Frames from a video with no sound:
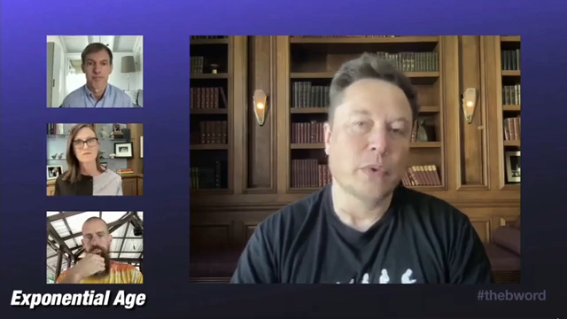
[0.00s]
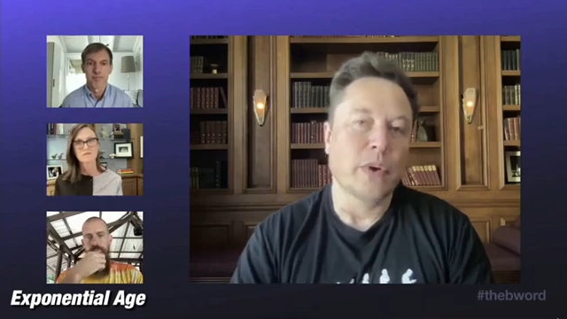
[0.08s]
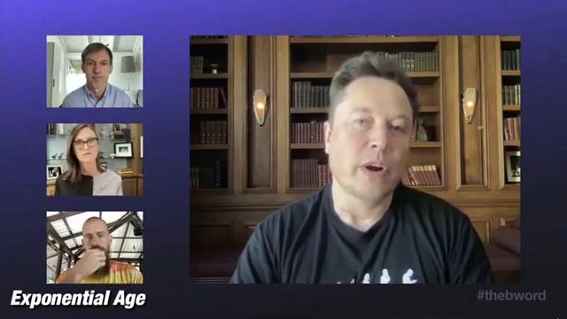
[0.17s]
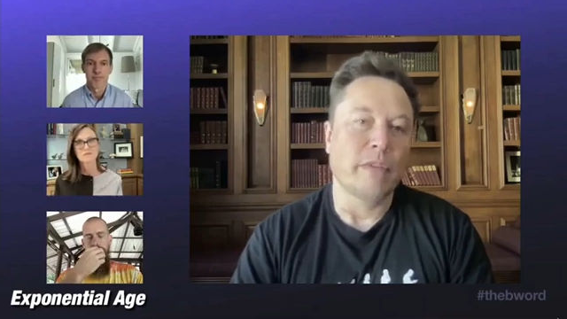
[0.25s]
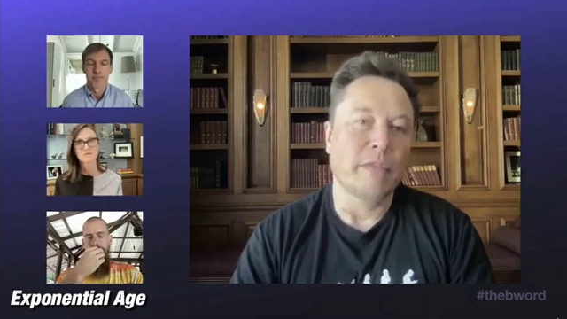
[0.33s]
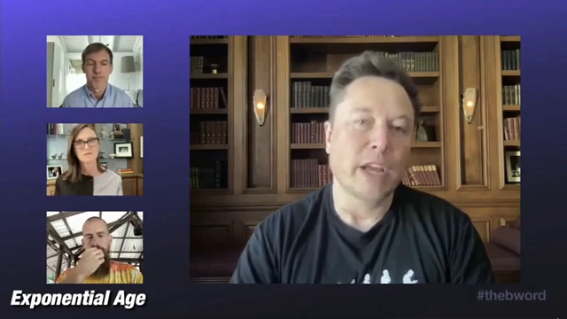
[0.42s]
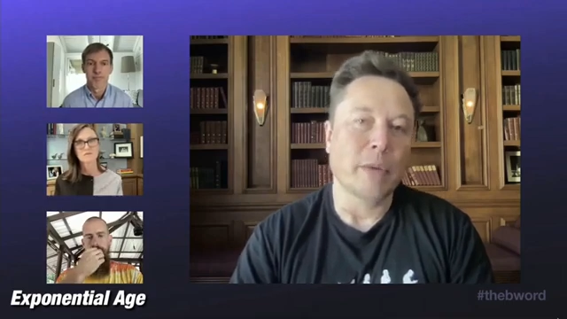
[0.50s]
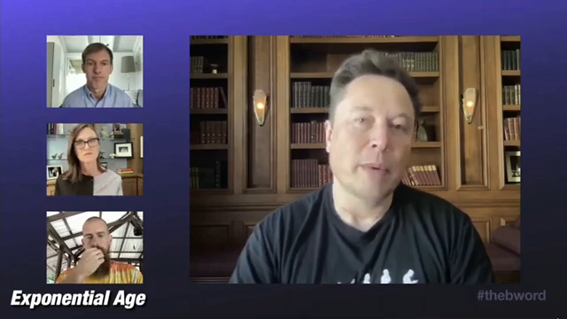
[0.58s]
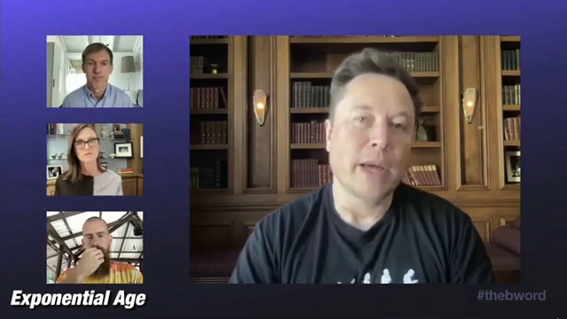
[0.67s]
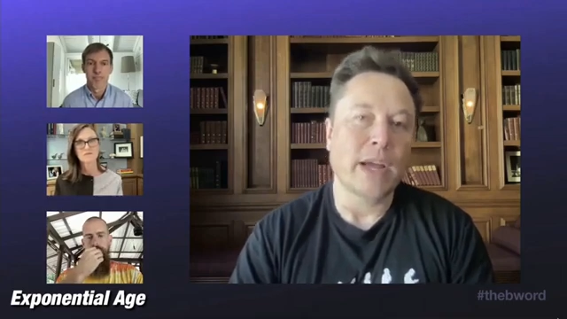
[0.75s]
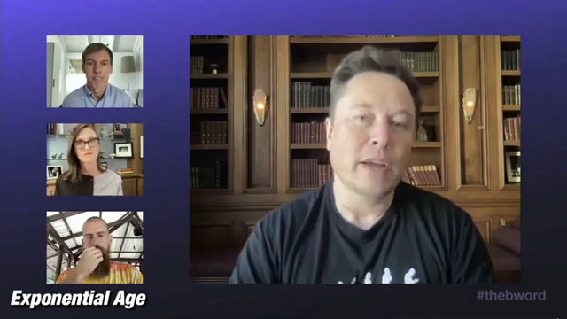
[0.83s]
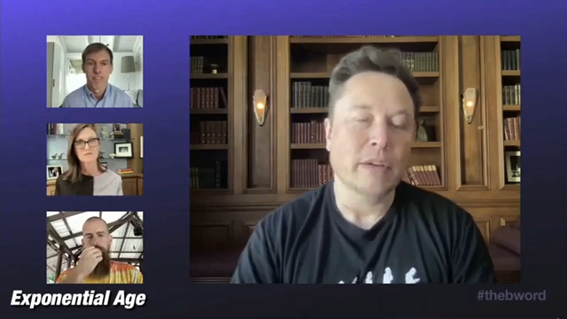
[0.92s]
through our mega
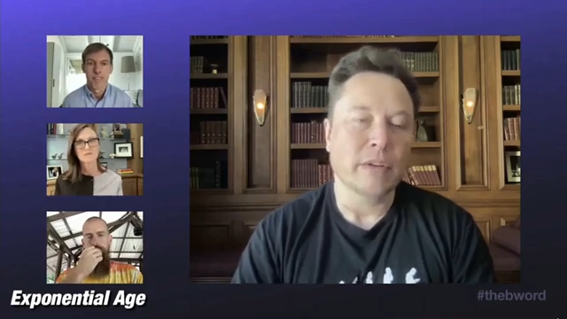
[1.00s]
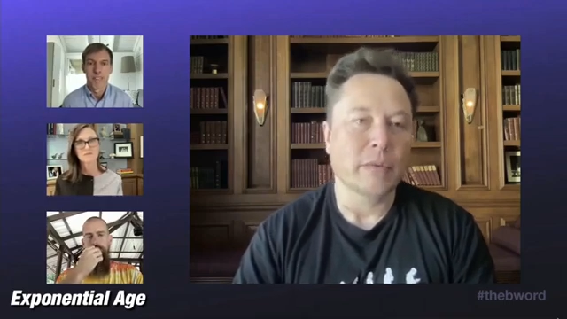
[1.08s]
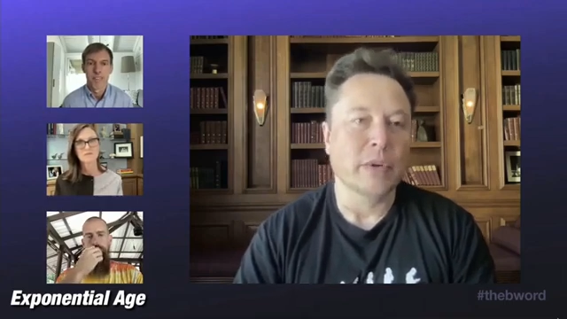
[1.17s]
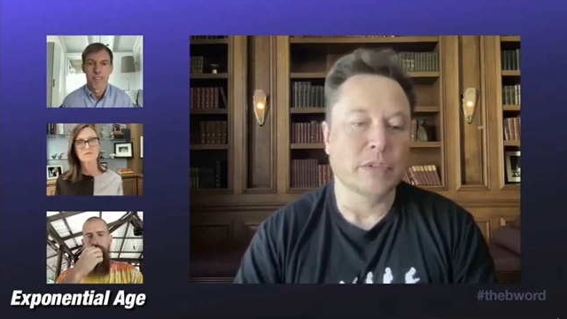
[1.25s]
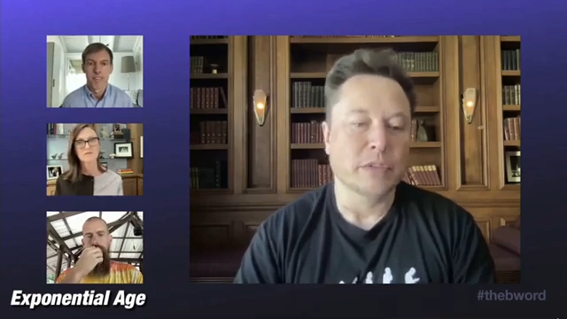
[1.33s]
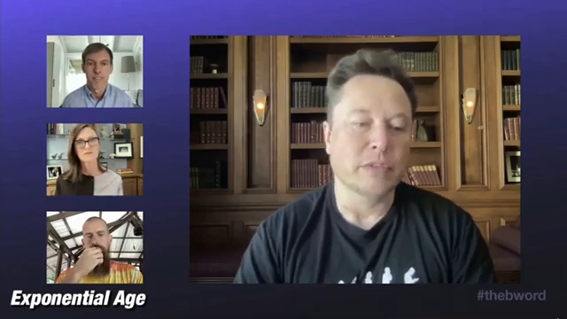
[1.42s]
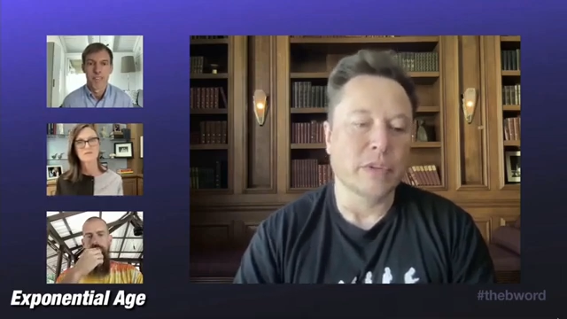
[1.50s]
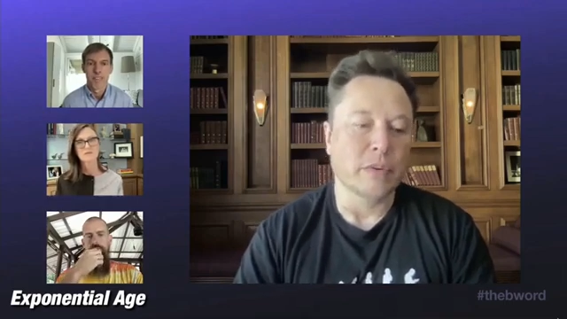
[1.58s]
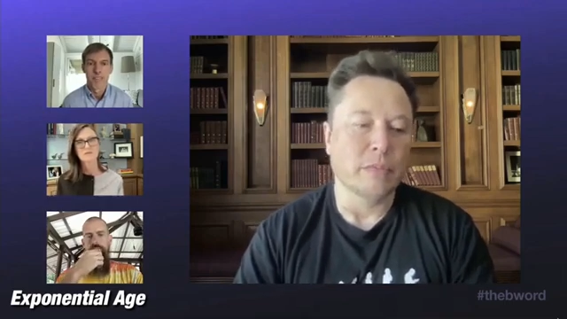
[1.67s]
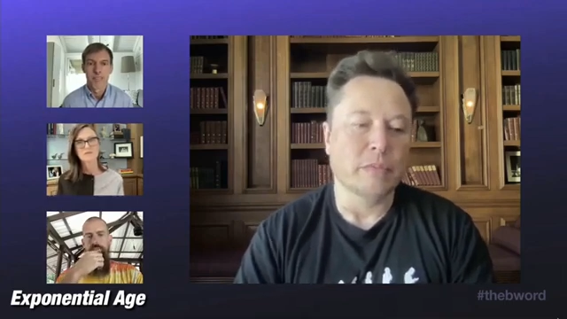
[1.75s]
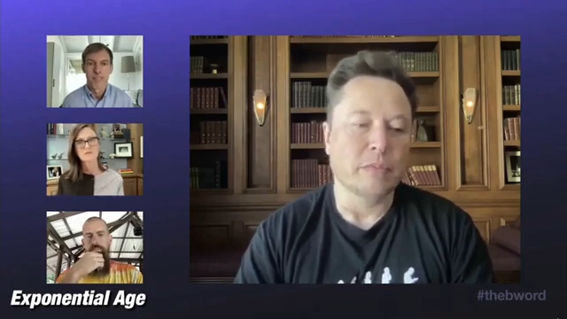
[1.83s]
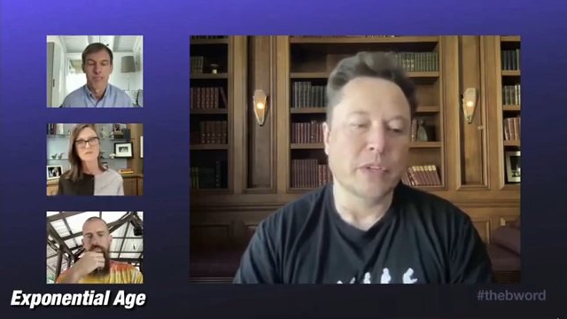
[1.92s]
pack, because
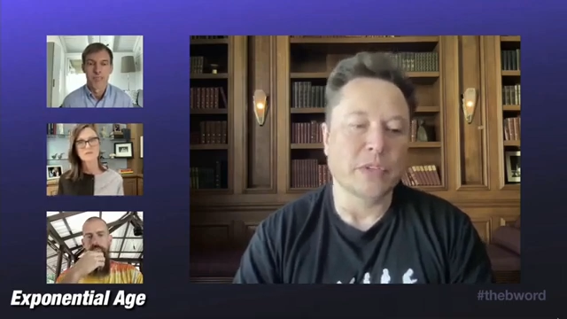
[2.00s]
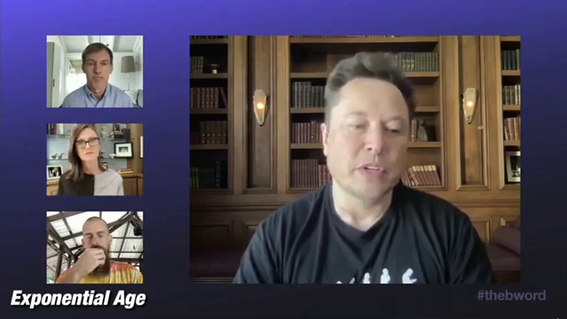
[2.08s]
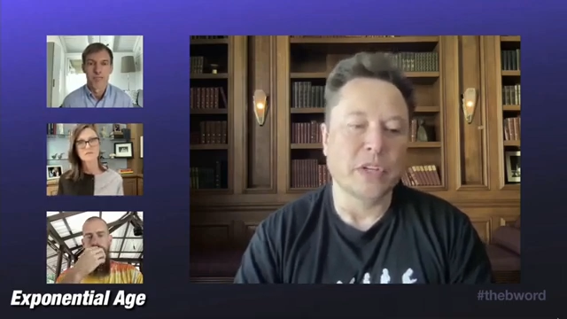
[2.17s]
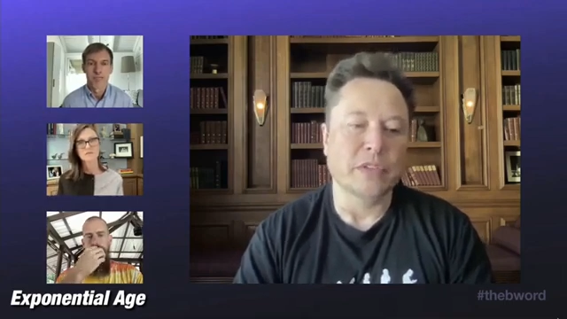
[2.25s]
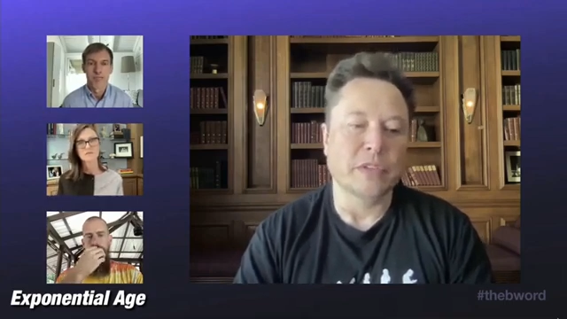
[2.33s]
basically